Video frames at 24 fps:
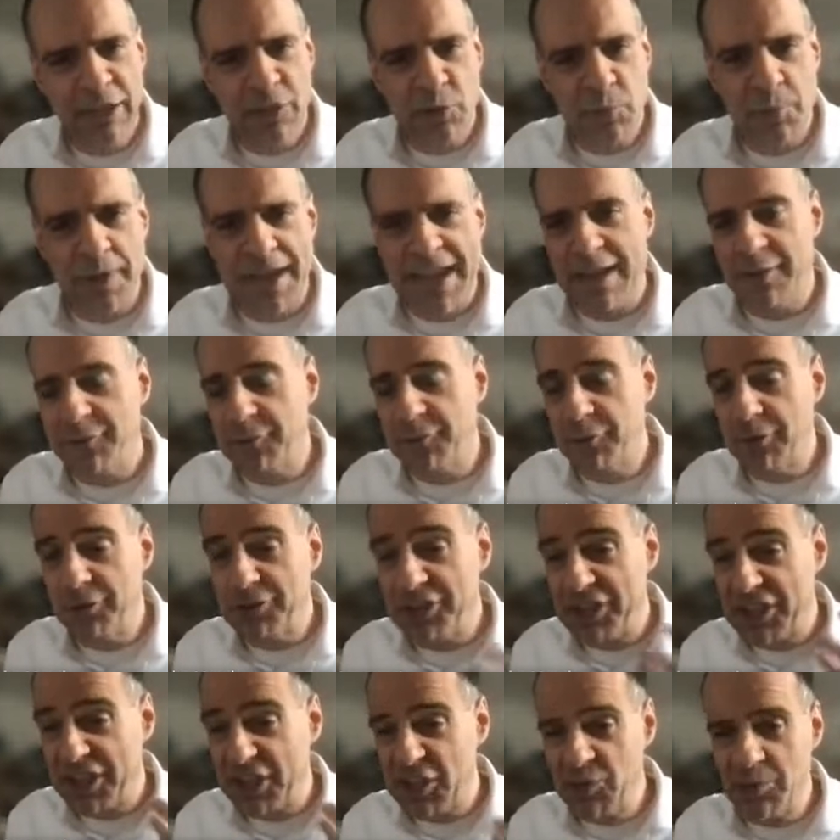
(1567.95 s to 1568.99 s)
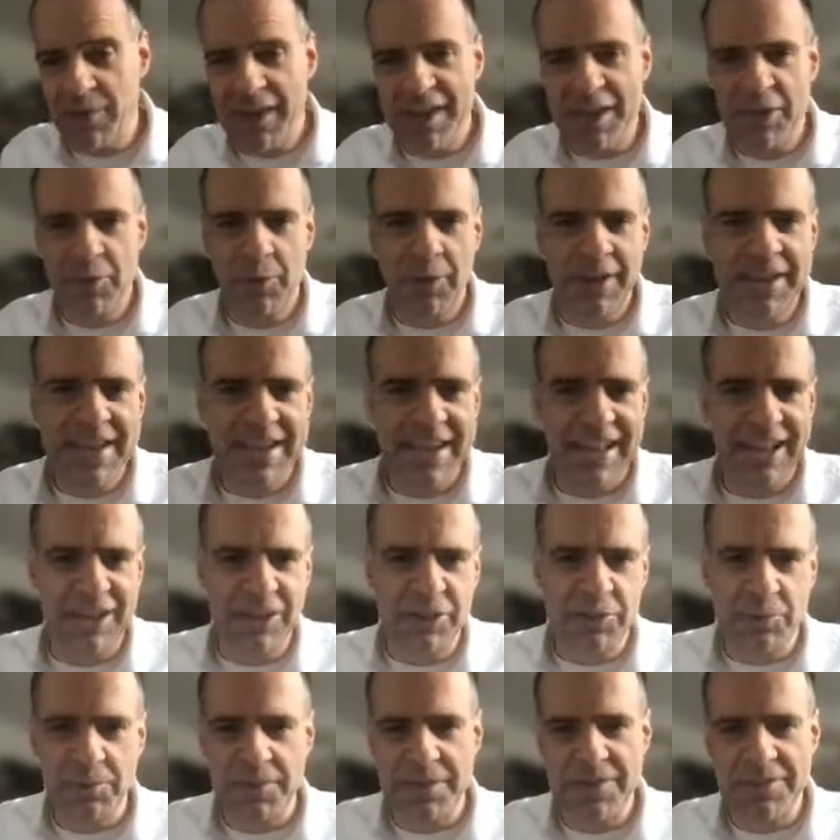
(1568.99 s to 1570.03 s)
where for the QAOA
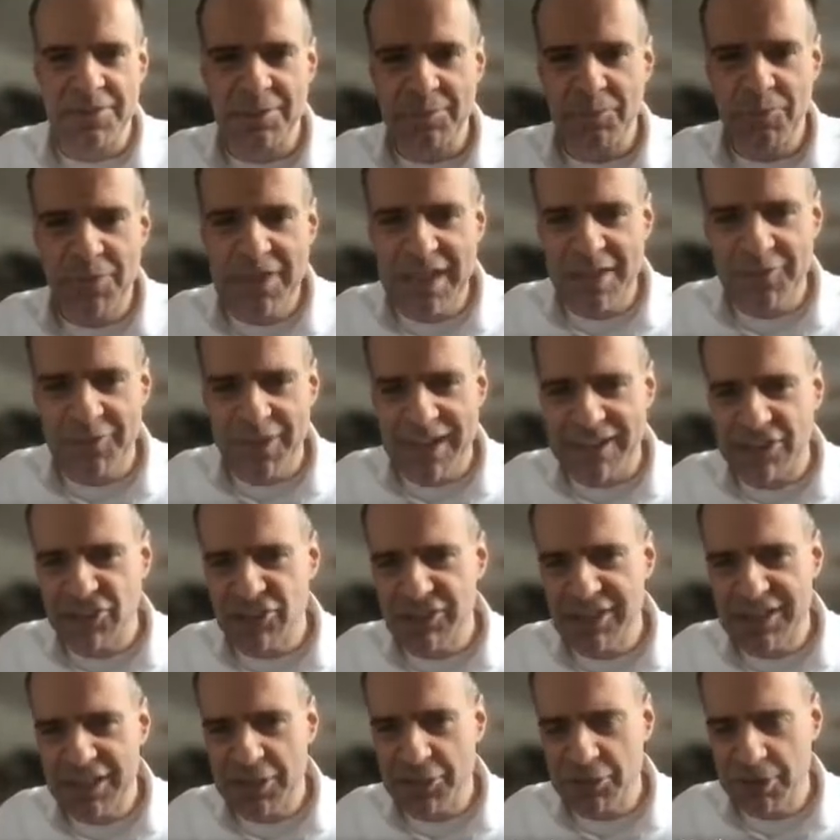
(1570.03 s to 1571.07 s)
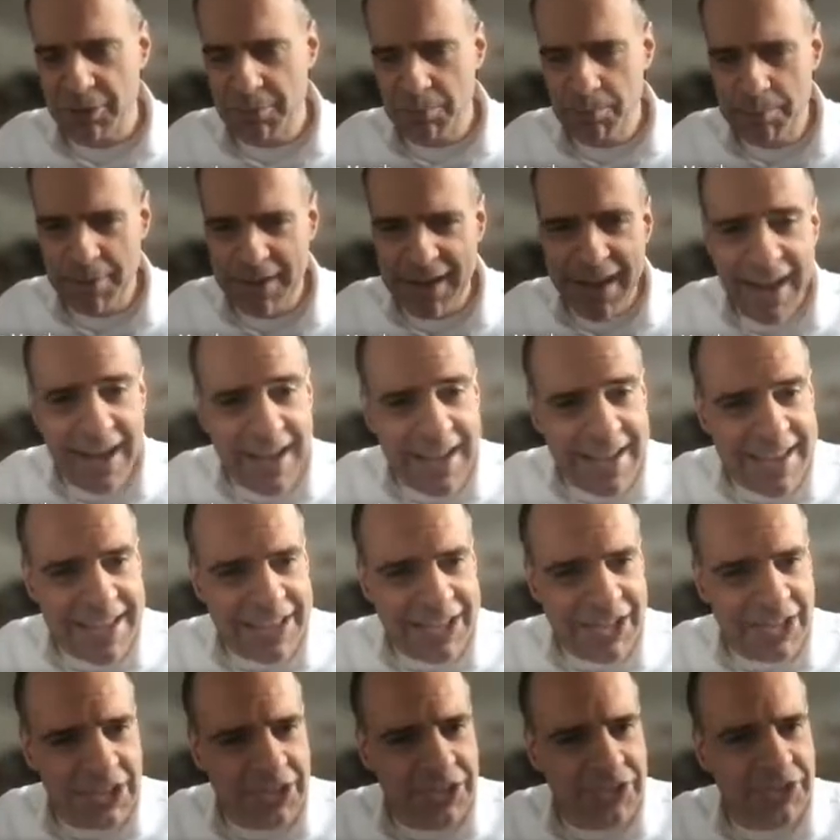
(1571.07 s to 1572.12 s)
algorithm, we have actually
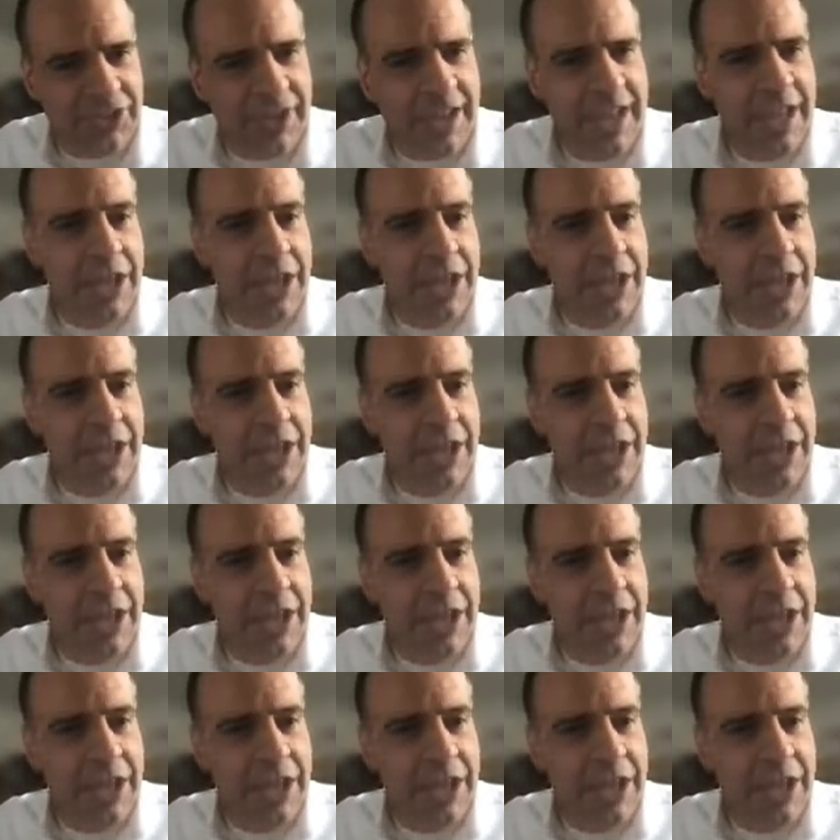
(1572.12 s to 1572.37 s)
compiled